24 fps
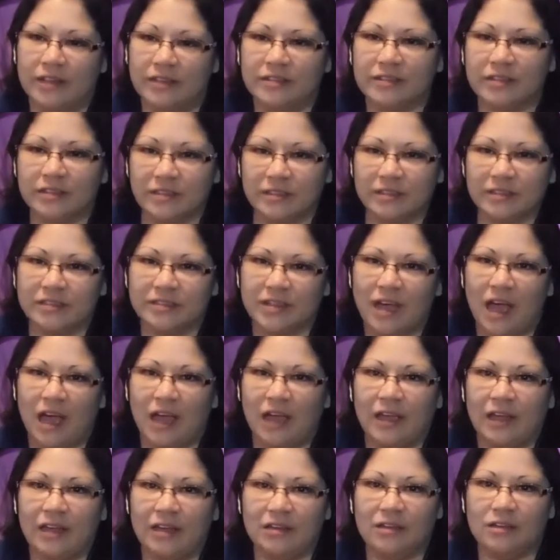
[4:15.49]
It's a
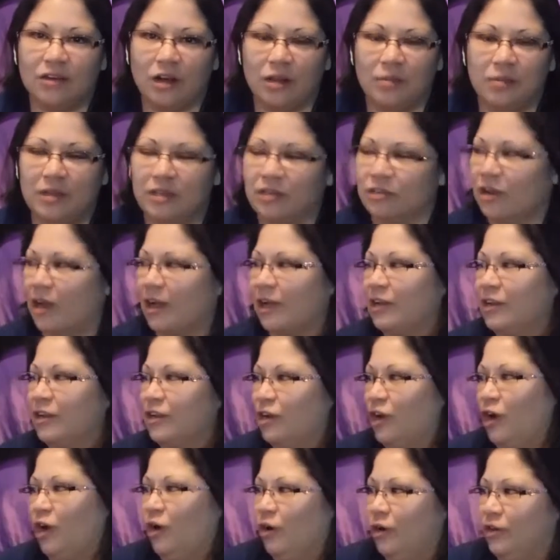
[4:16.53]
design. You know what I mean? You're not going
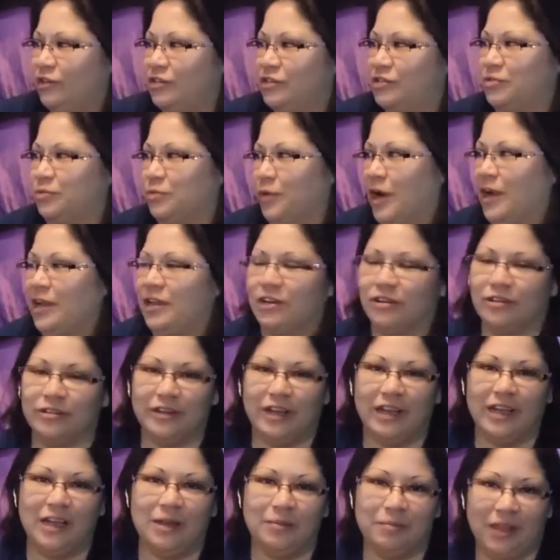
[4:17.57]
to go and just write your
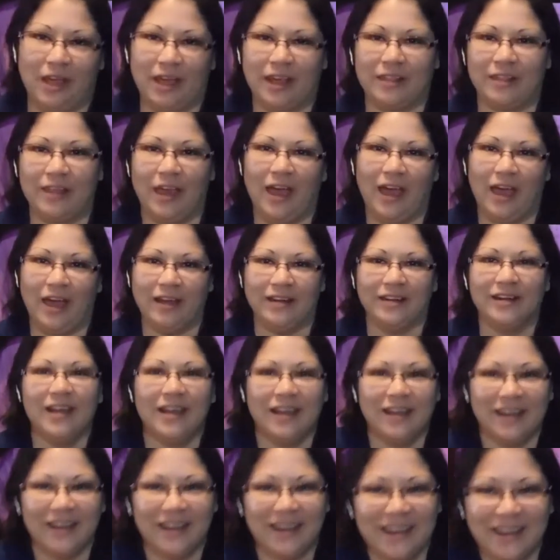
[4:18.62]
name like that.
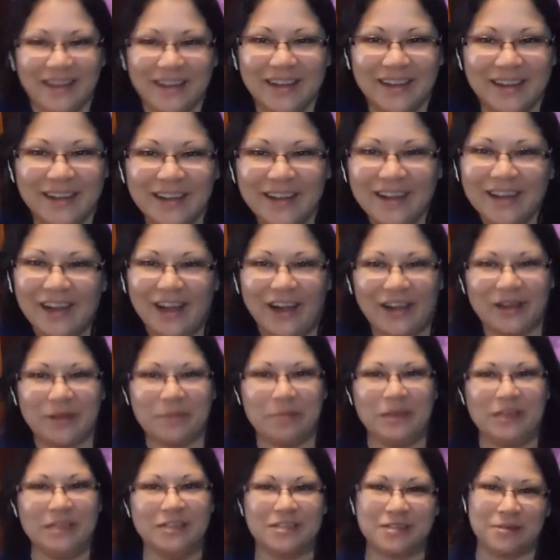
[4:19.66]
On a
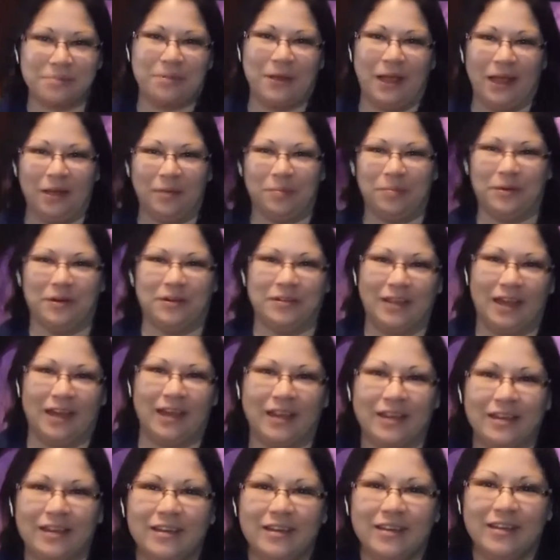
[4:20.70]
piece of paper.
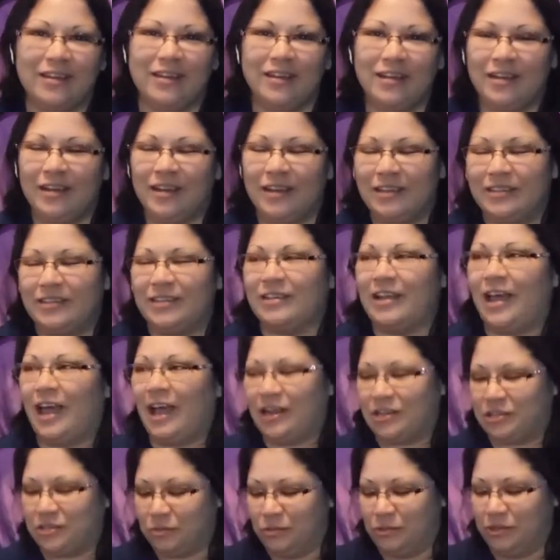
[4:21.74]
Like, it's an
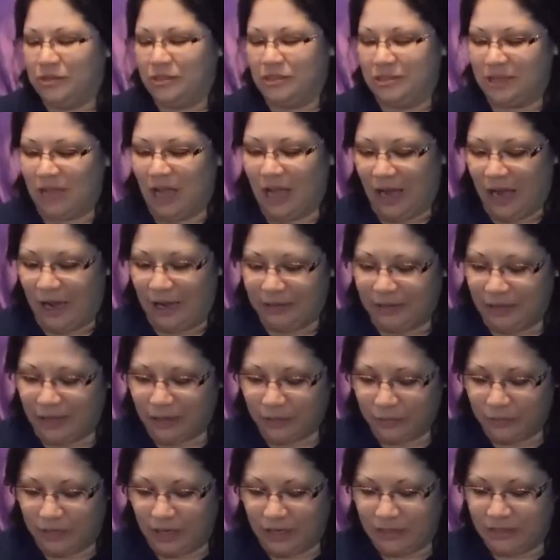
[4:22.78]
actual design.
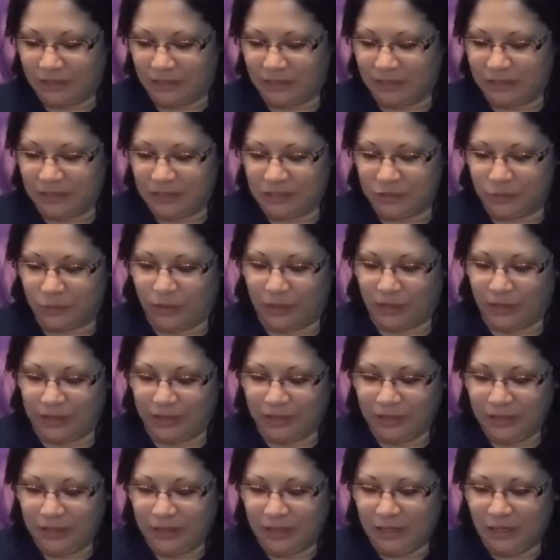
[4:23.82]
Like when I did this
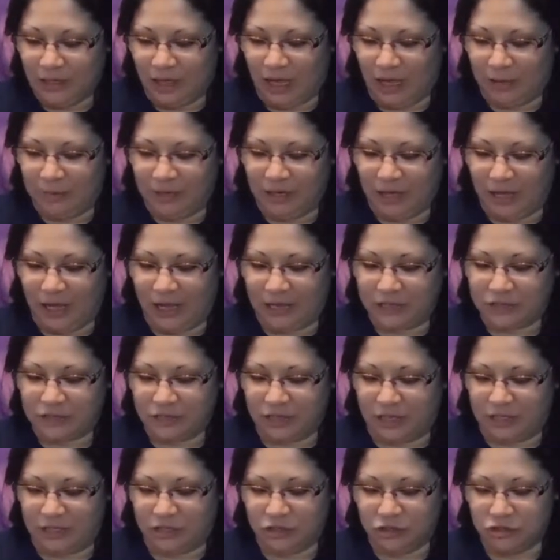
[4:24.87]
one, I mean, I
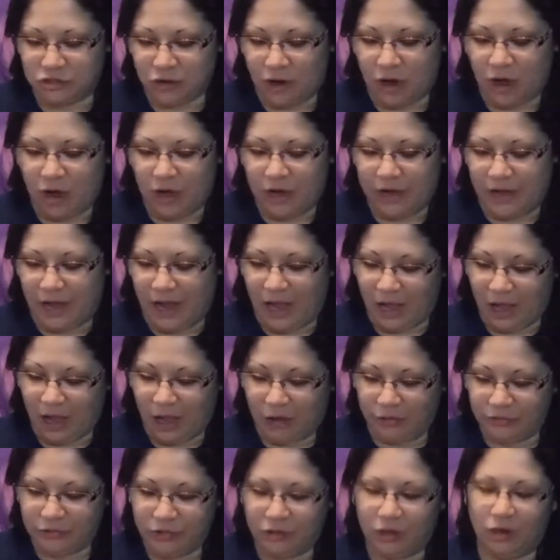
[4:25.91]
actually had to draw it
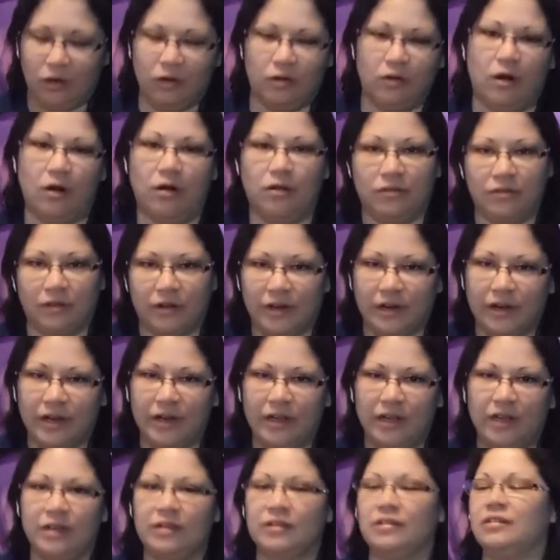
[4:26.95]
out and go over
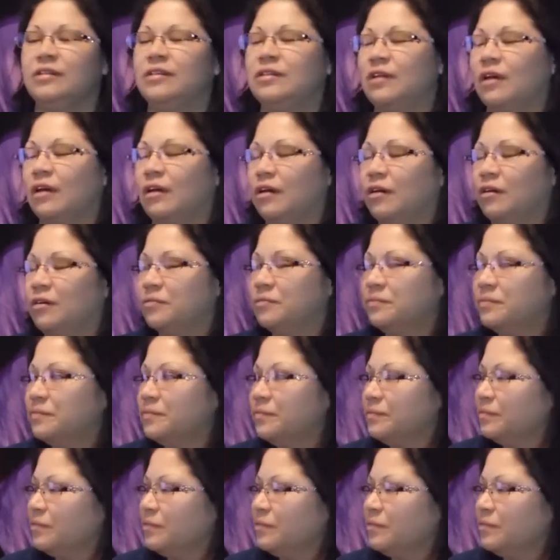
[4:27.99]
it, you know.